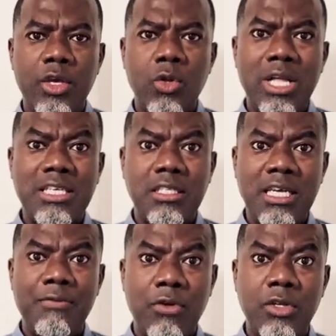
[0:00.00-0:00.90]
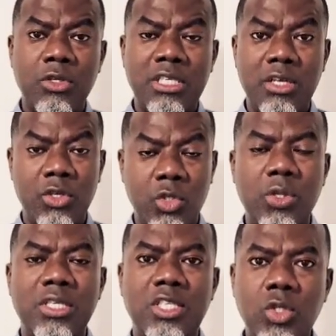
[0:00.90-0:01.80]
That's the time for you to sell your
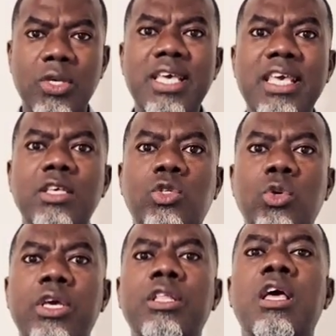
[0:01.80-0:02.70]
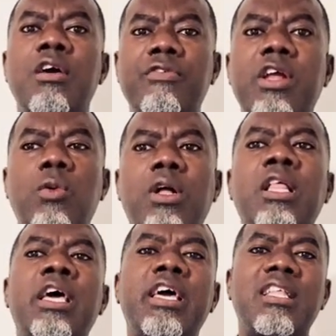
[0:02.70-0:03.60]
Sui. Sui is doing very well.
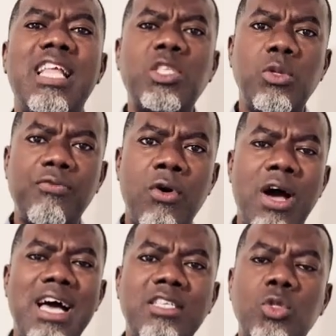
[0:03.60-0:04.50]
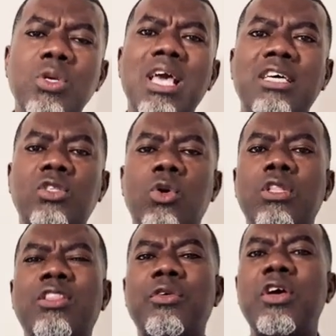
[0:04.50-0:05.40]
In the last 24 hours, Sui has
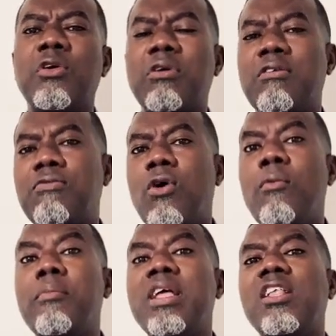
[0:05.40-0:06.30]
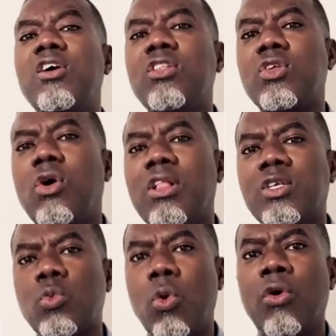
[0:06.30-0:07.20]
done $304 million
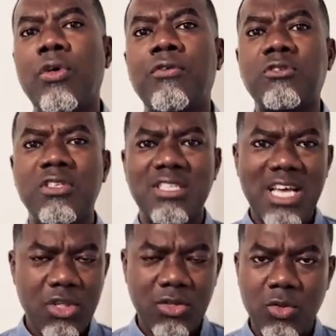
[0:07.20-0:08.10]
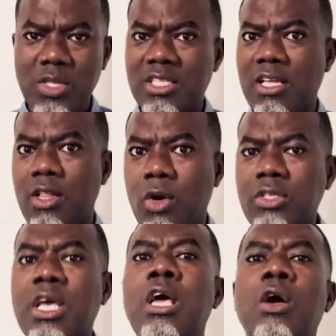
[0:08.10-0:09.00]
worth of transactions, which is a
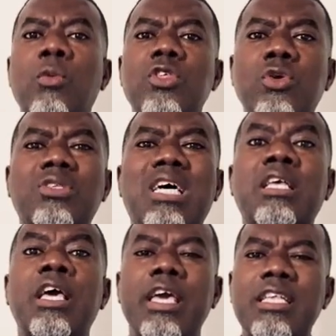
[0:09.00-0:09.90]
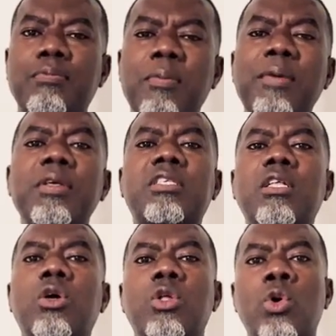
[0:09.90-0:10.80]
lot, which shows that it's probably
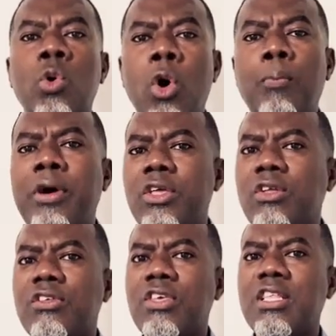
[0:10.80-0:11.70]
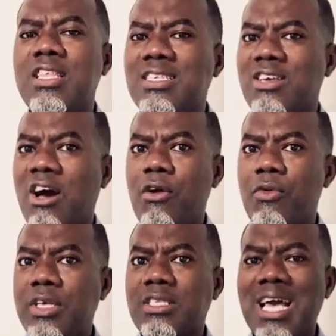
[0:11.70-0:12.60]
still going to go up. But the thing, these are
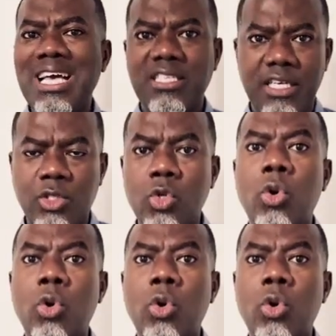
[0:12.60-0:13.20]
risk assets.